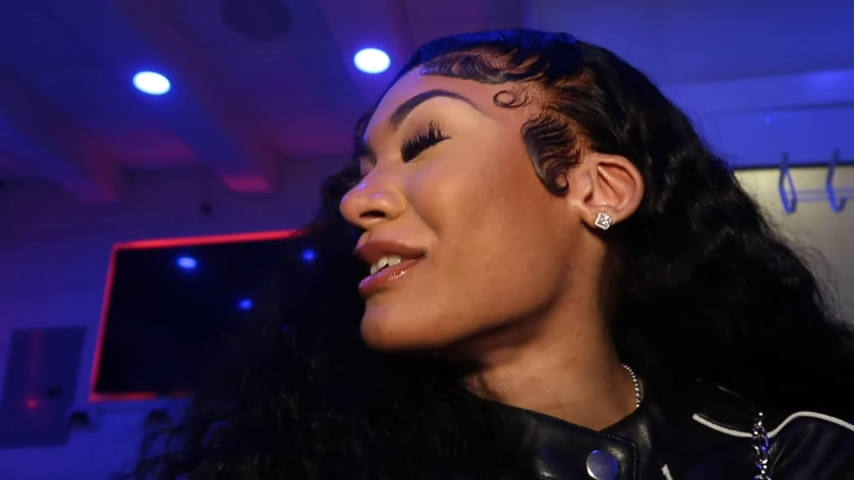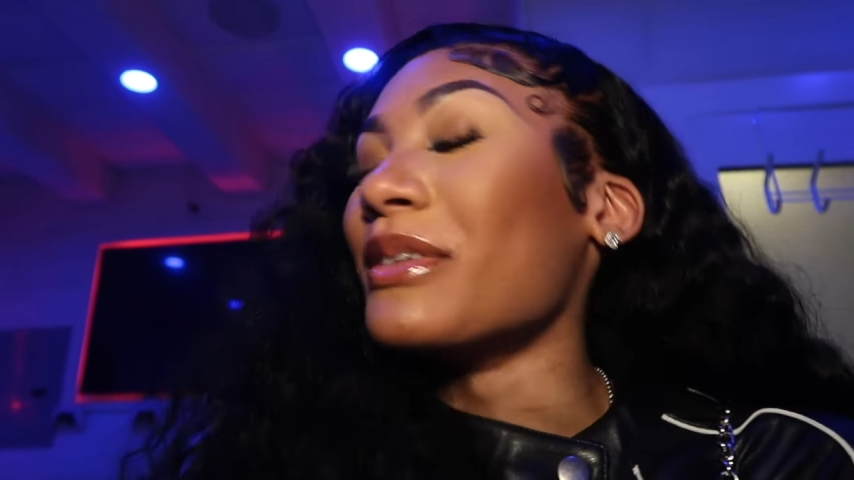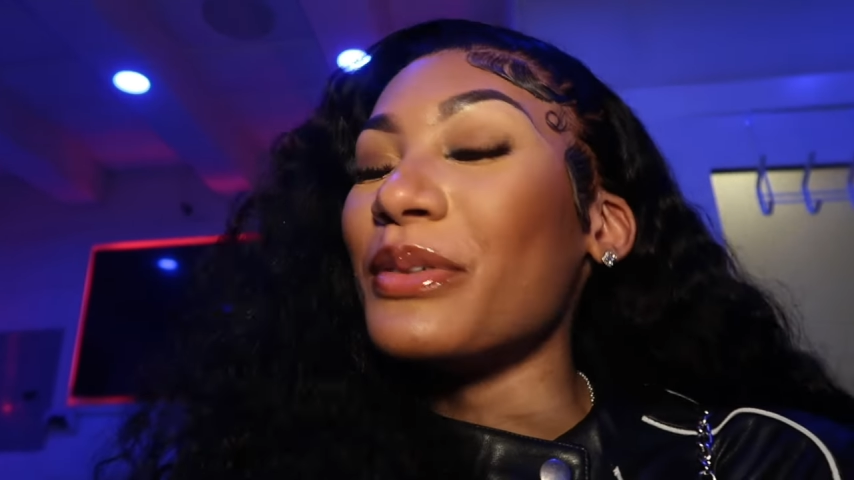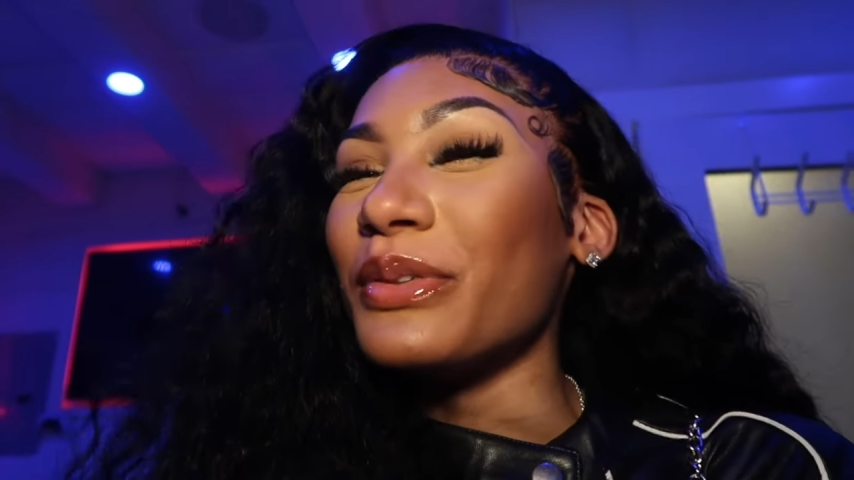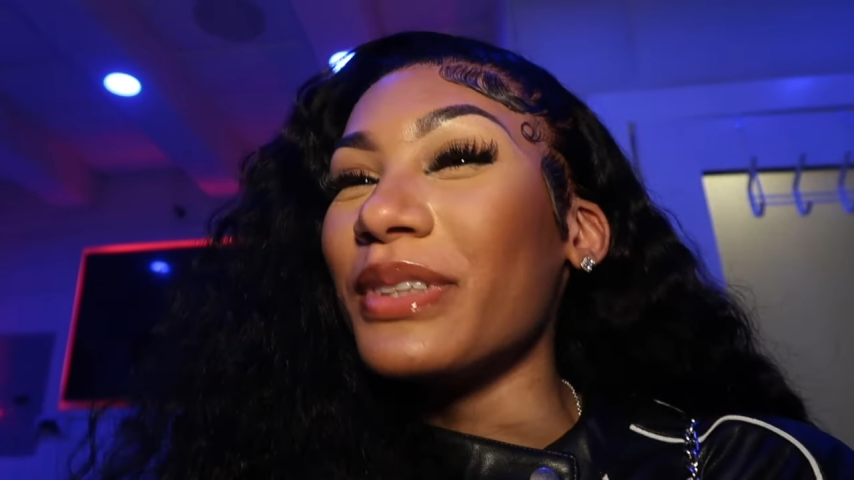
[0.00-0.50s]

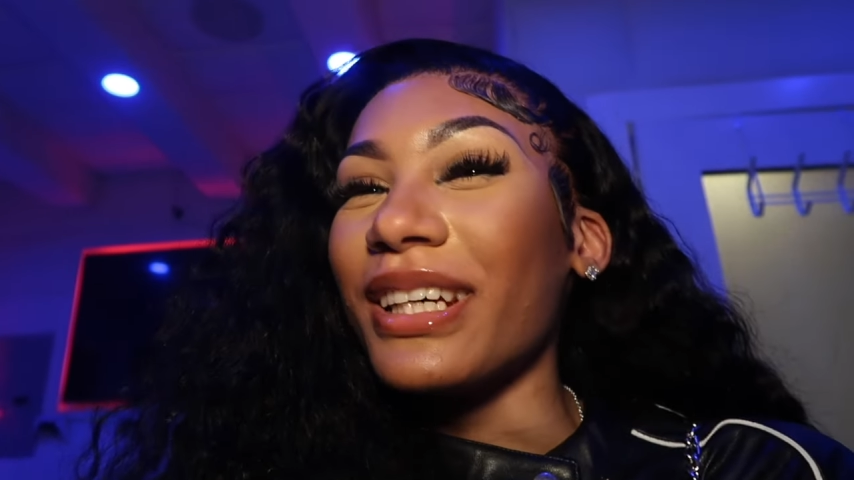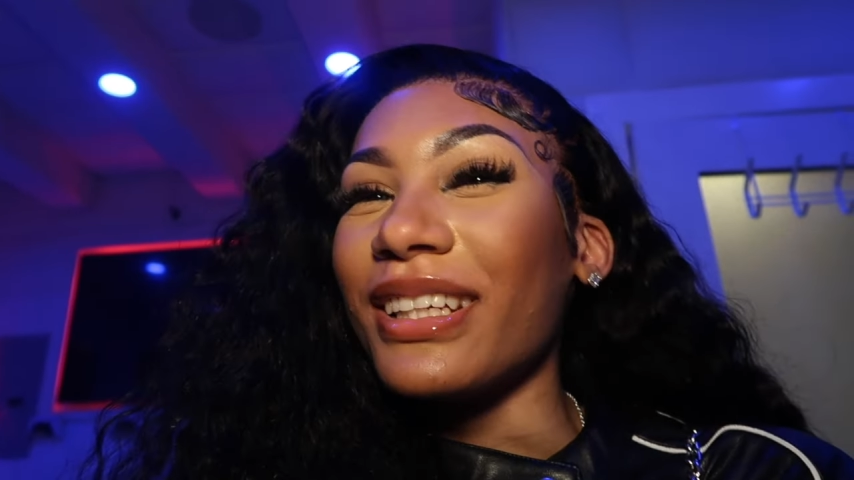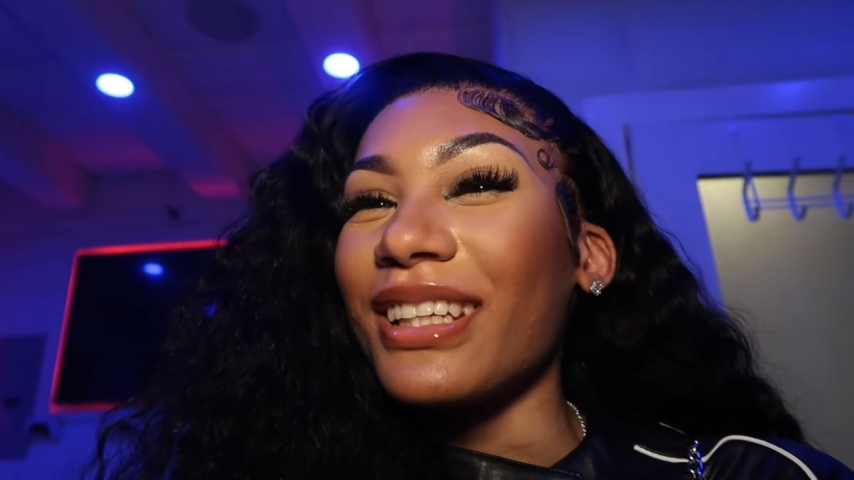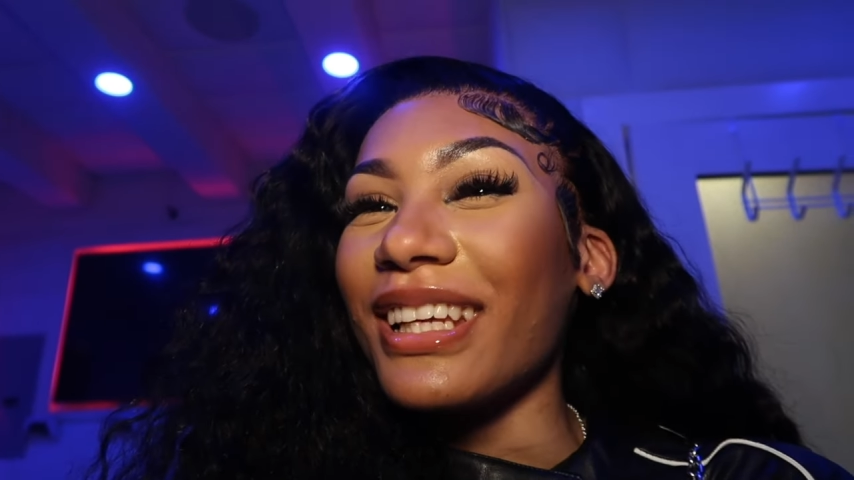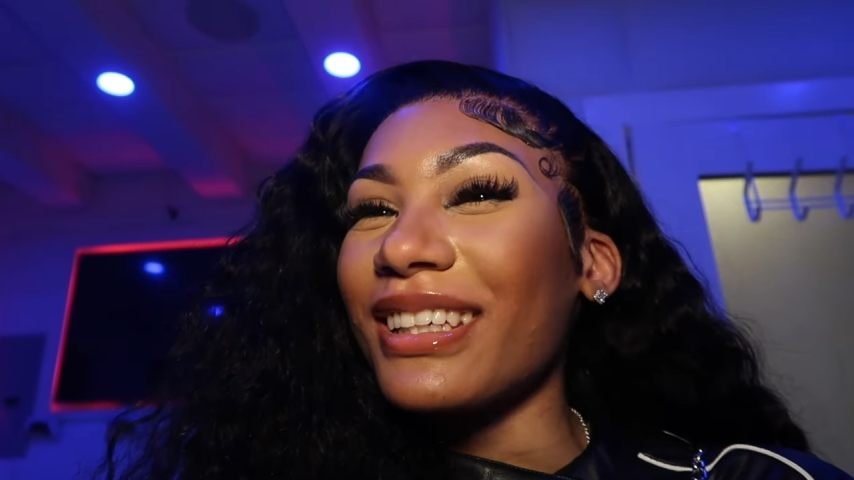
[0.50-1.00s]
old
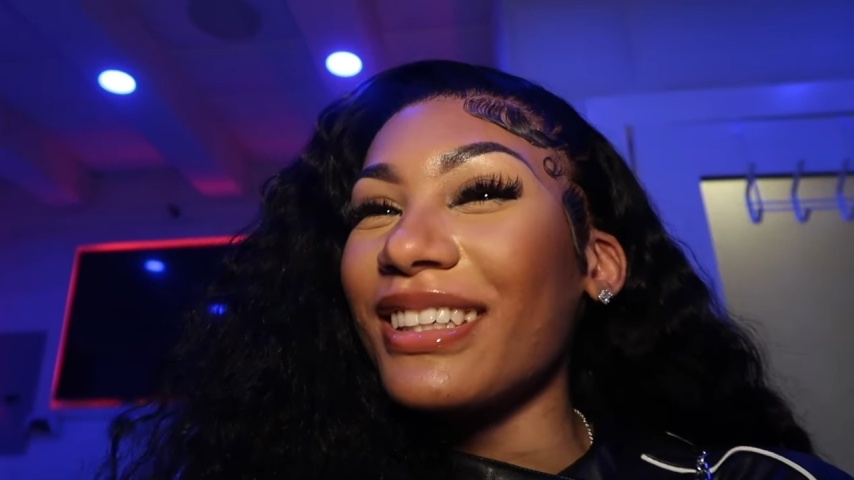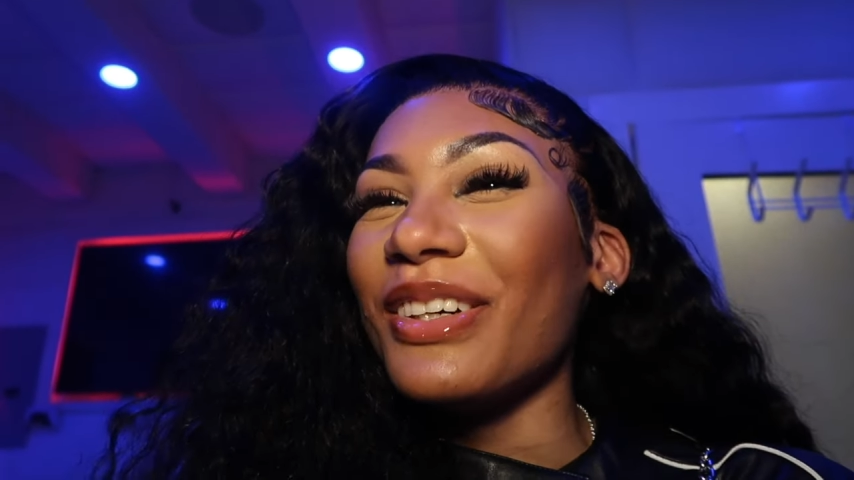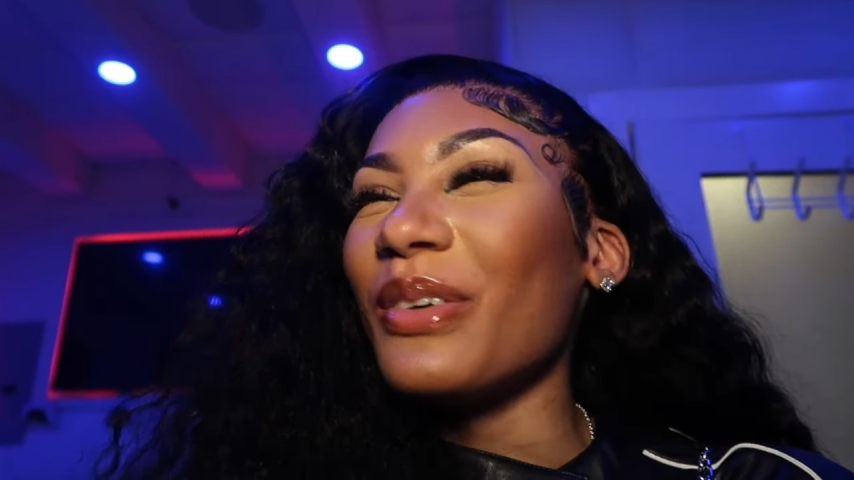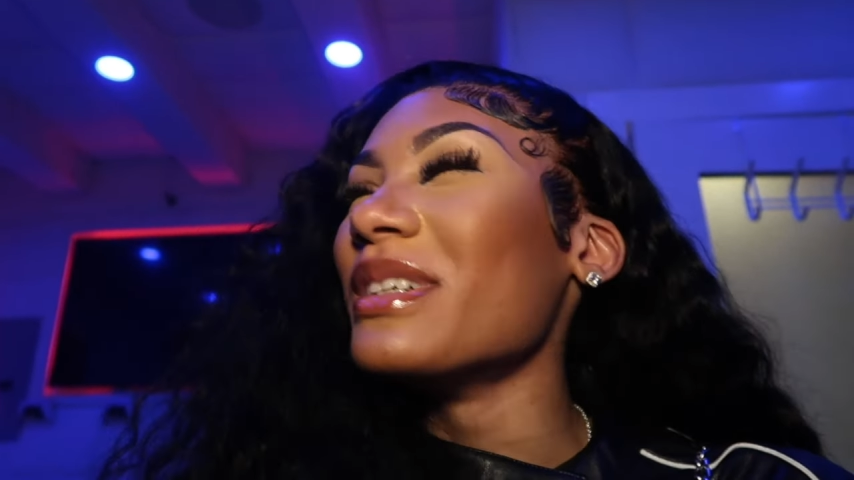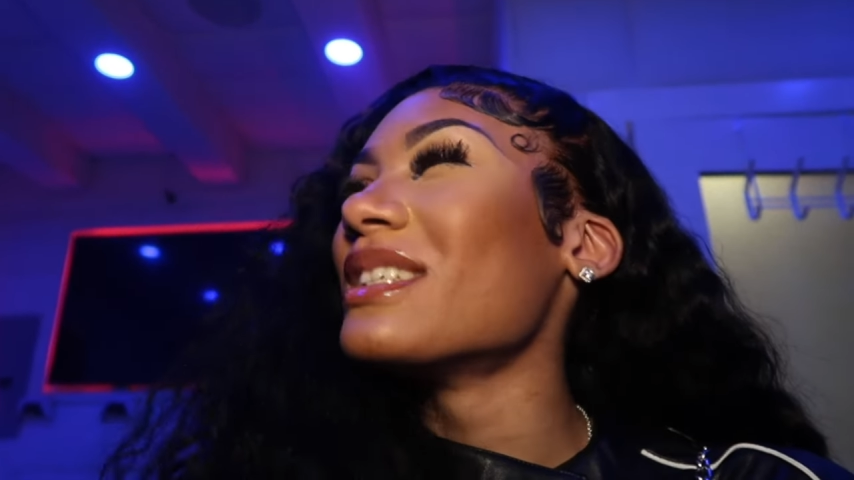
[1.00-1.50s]
head. Like, he
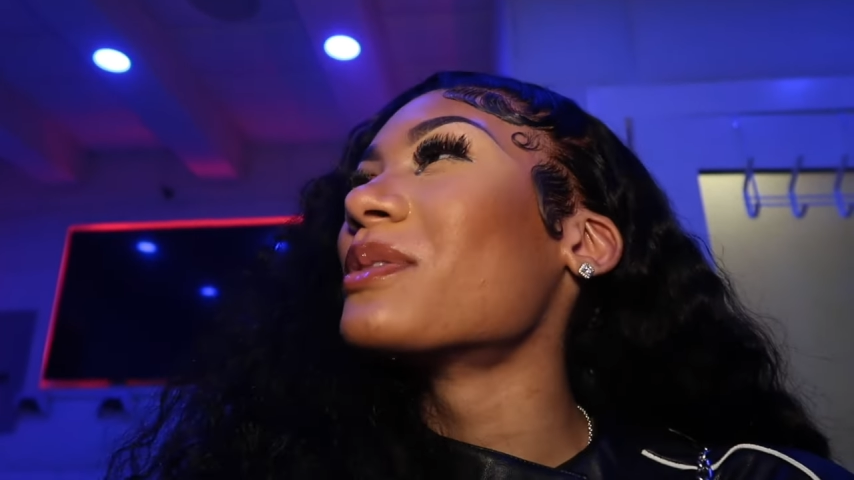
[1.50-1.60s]
always